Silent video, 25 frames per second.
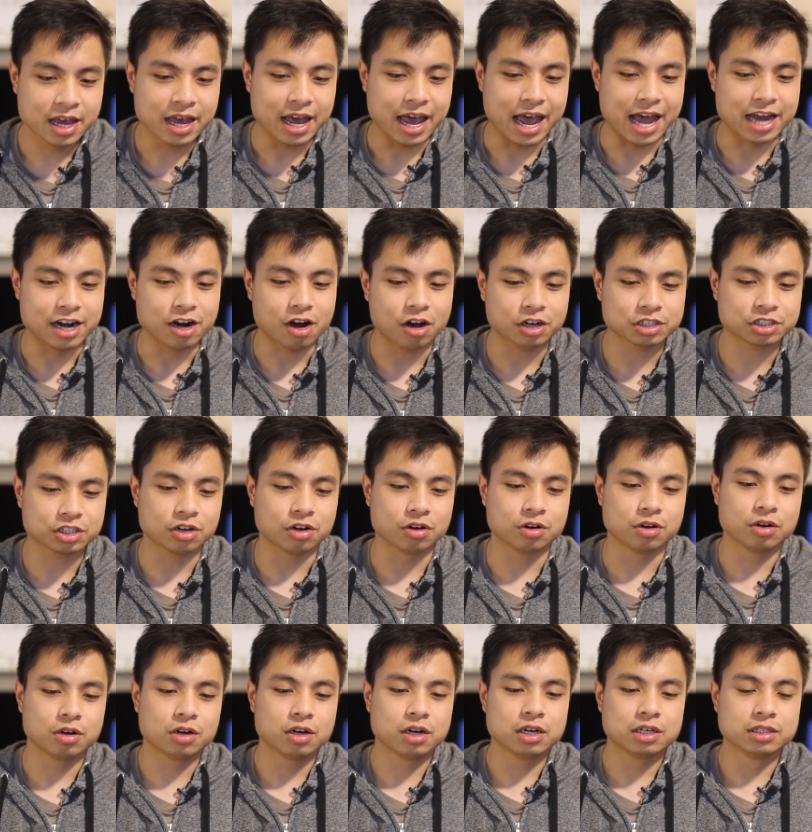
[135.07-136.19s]
And
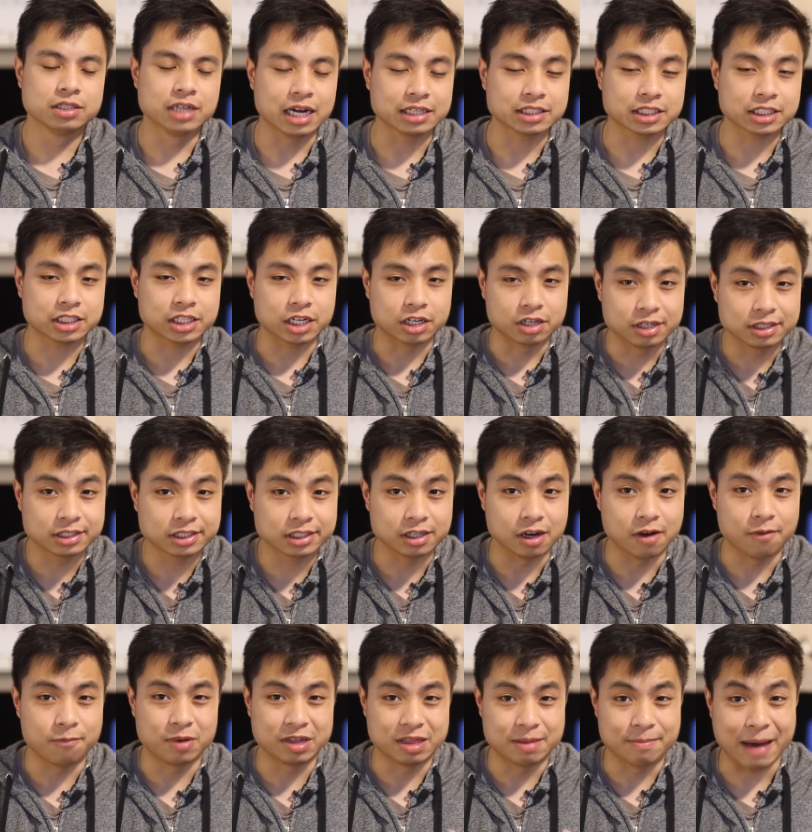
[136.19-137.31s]
also, not just the good
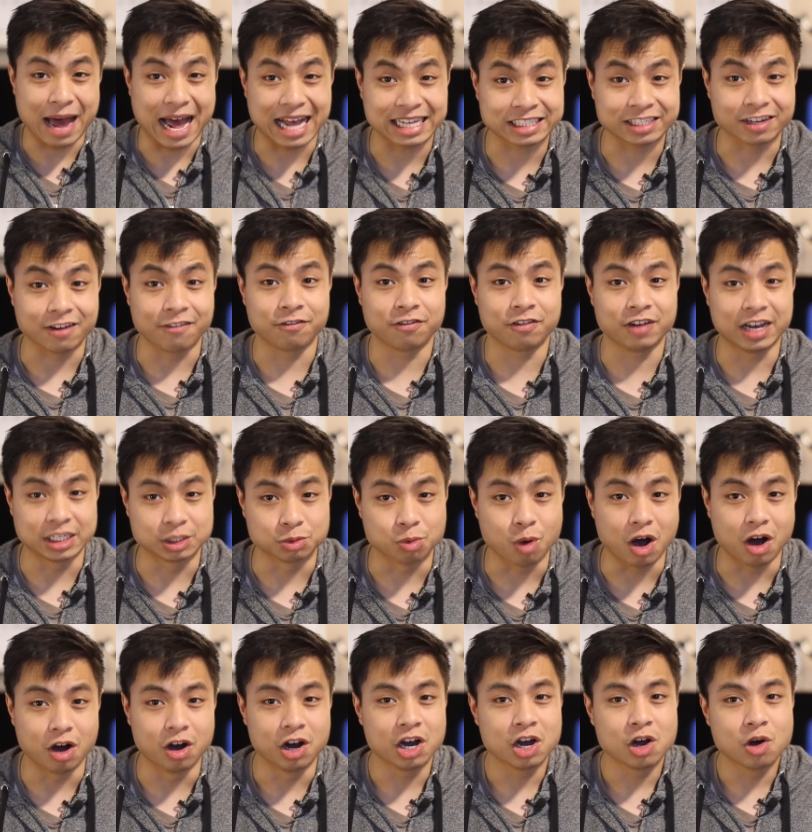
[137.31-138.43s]
stuff, but the bad stuff as
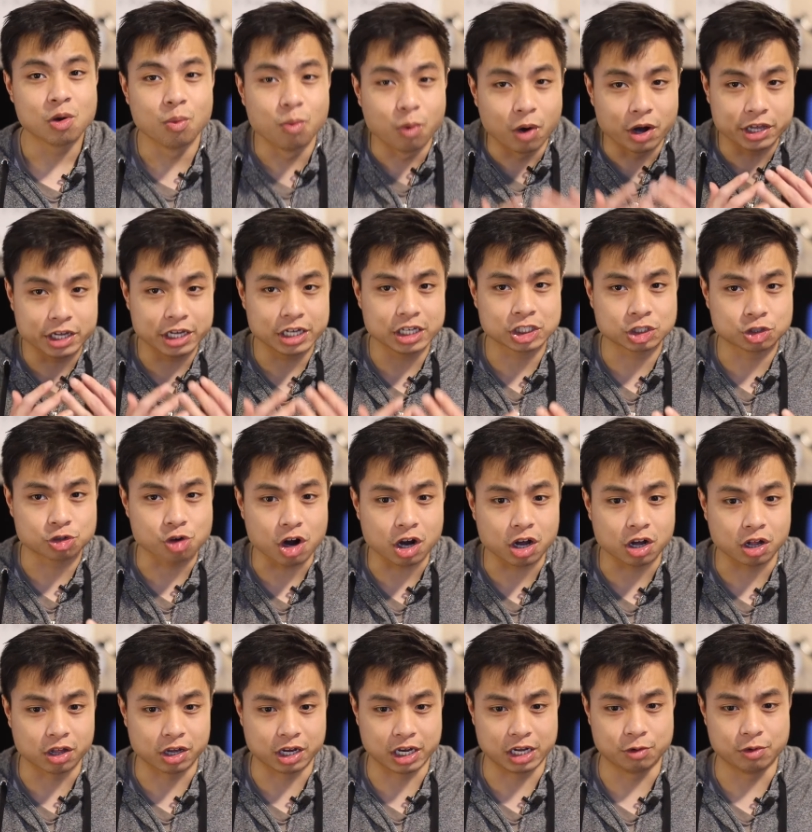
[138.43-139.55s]
well. What are you
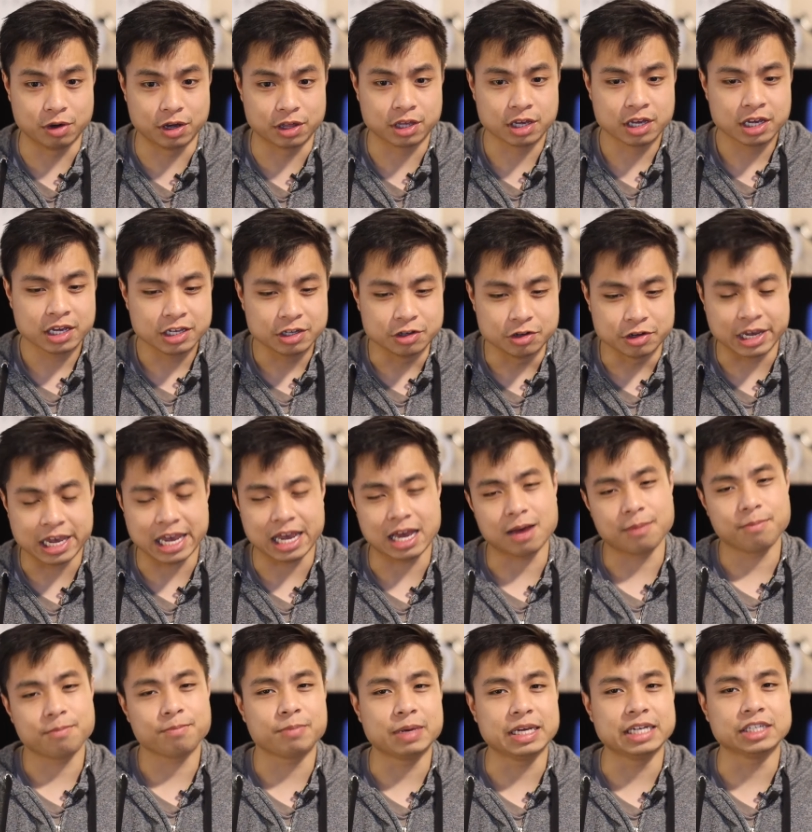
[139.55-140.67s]
struggling with? You
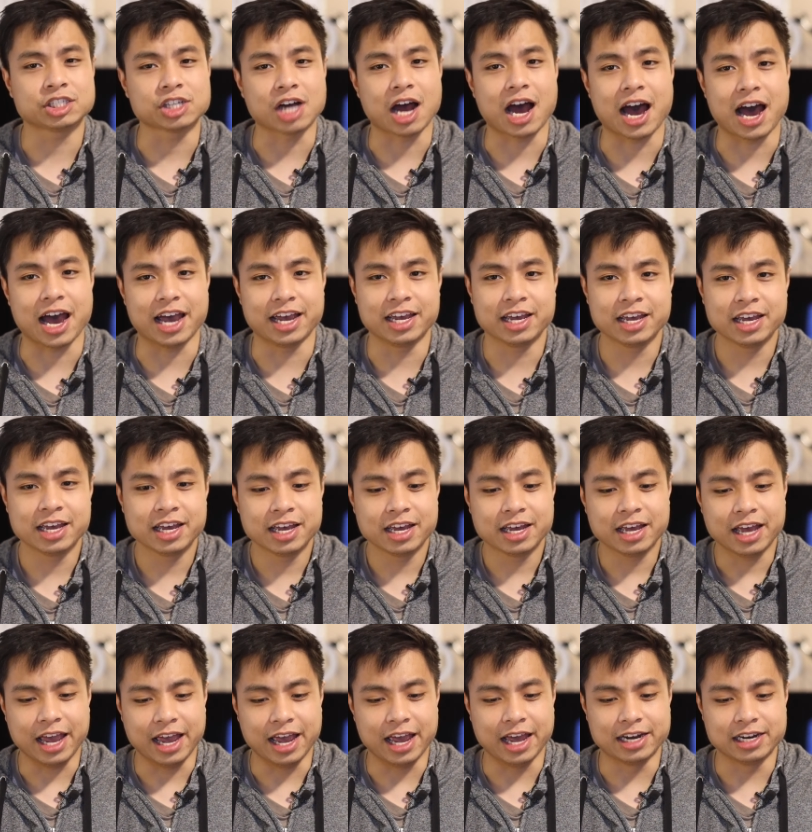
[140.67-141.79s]
can't be shy
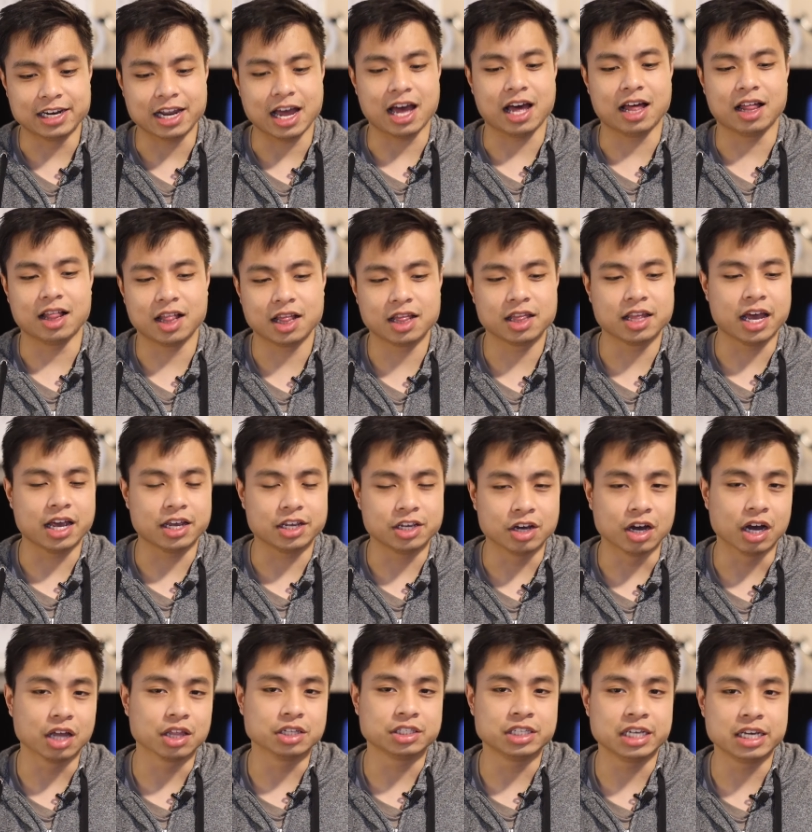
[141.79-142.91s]
and not let your
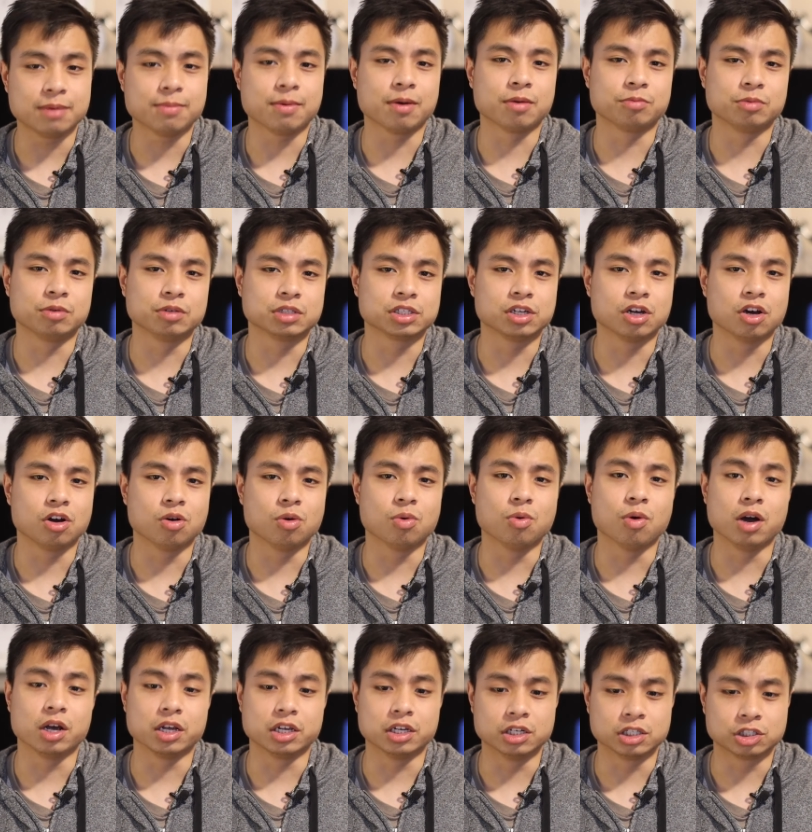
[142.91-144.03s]
other team members know
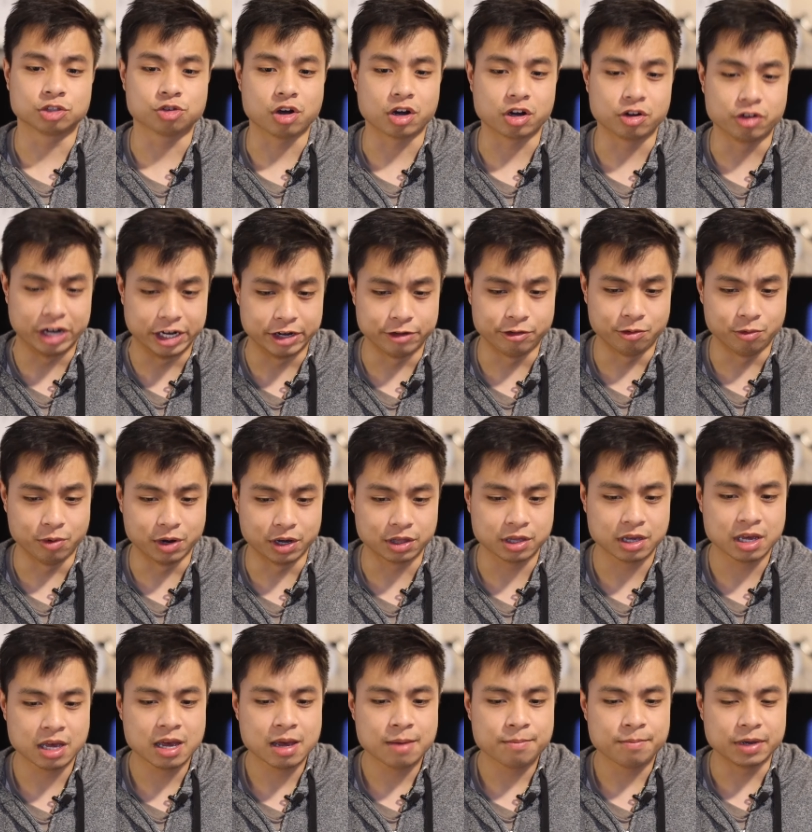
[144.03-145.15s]
what you're struggling with,
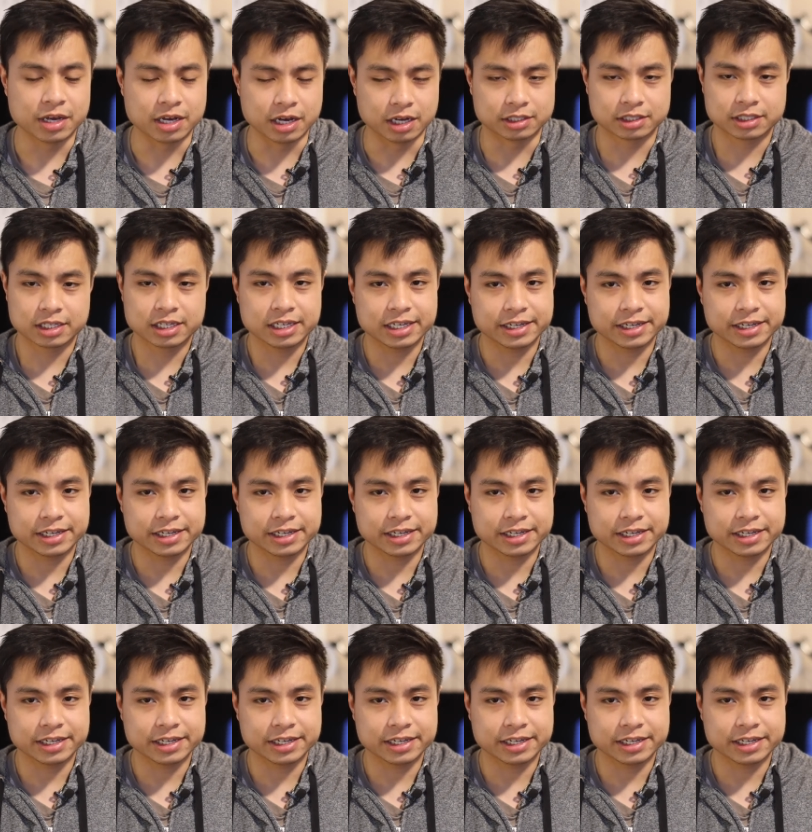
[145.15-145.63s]
because